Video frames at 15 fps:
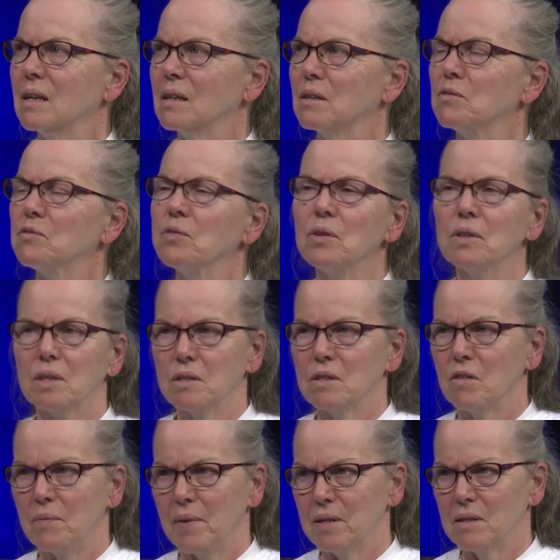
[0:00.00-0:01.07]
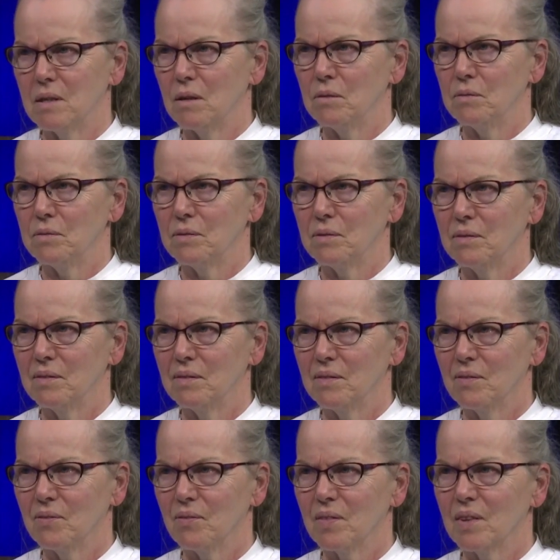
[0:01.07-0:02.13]
the fullness of myself
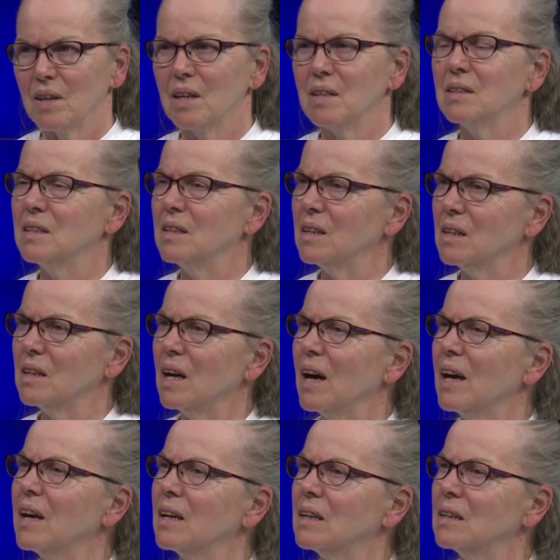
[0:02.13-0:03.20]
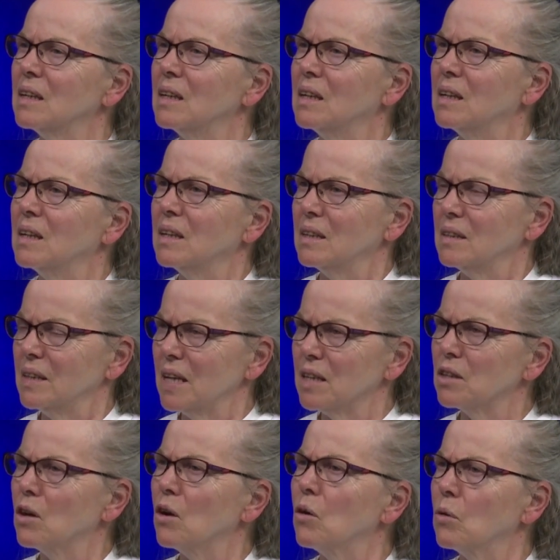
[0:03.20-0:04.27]
until I had
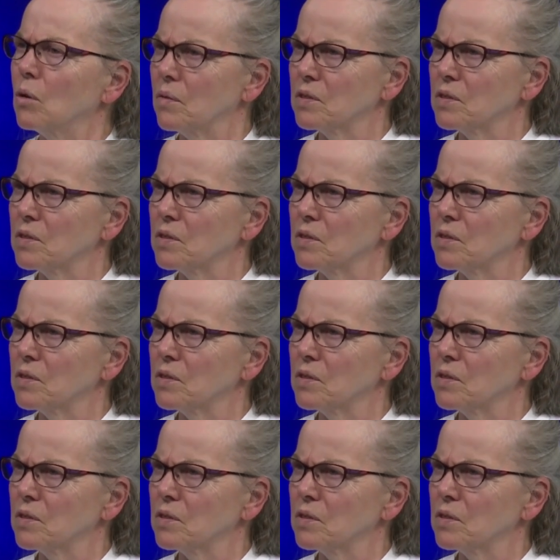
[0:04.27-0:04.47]
let go of